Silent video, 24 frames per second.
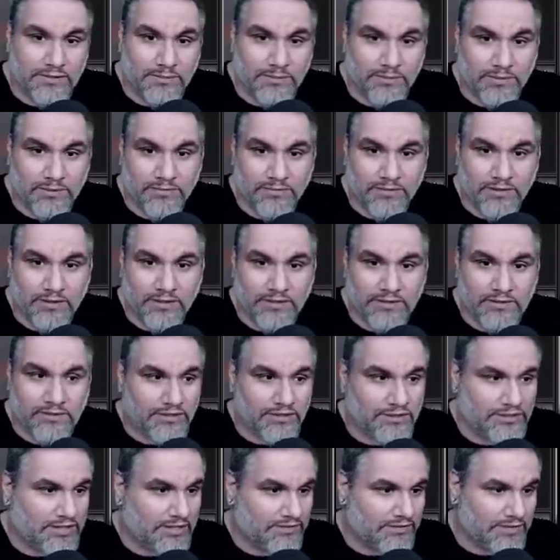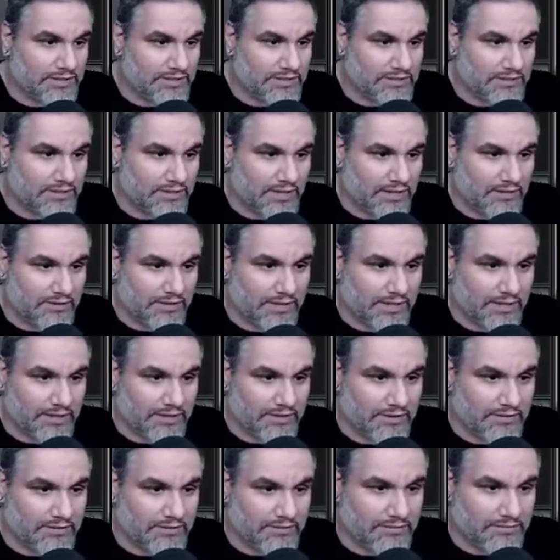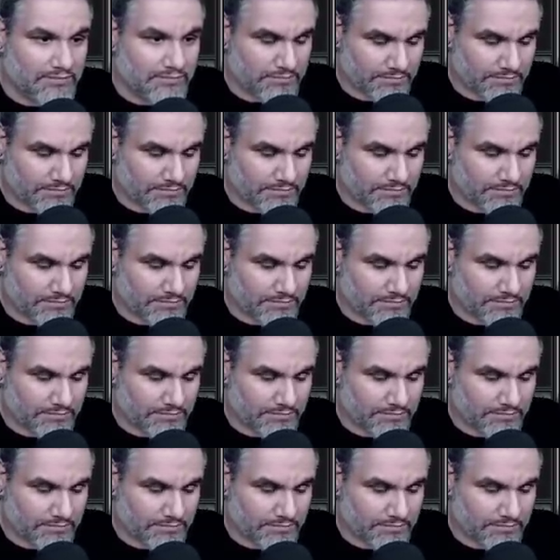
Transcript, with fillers: and Supreme Verdict, so they just have a Disallow in hand.